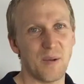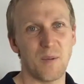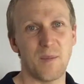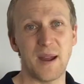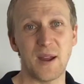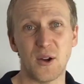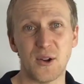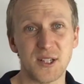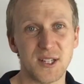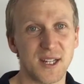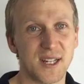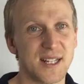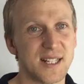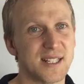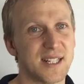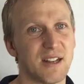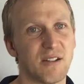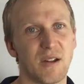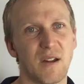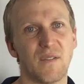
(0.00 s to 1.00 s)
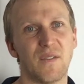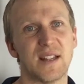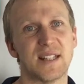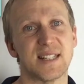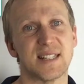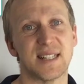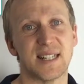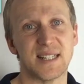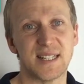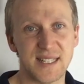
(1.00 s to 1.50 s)
We may also consider if
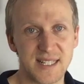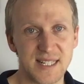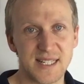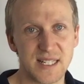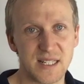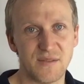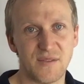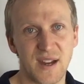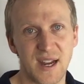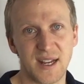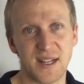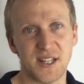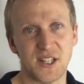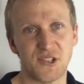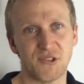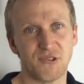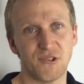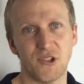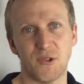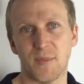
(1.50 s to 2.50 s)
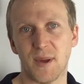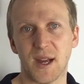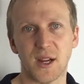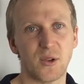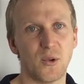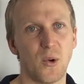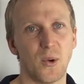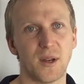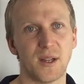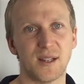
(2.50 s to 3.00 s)
this is a disadvantaged group
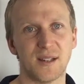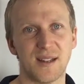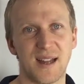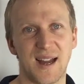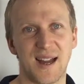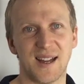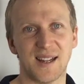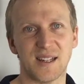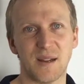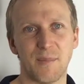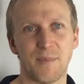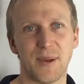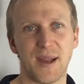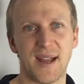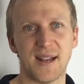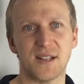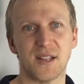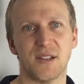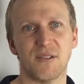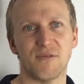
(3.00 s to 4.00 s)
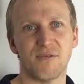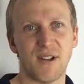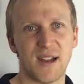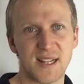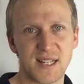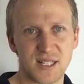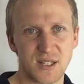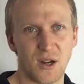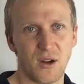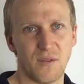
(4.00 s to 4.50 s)
compared to the
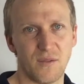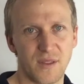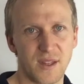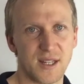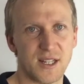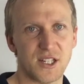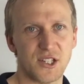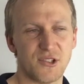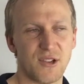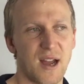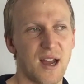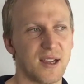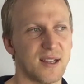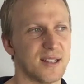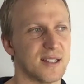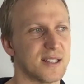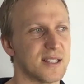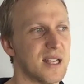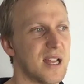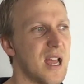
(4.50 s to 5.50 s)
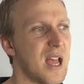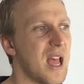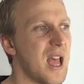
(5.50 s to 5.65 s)
rest of the Australians.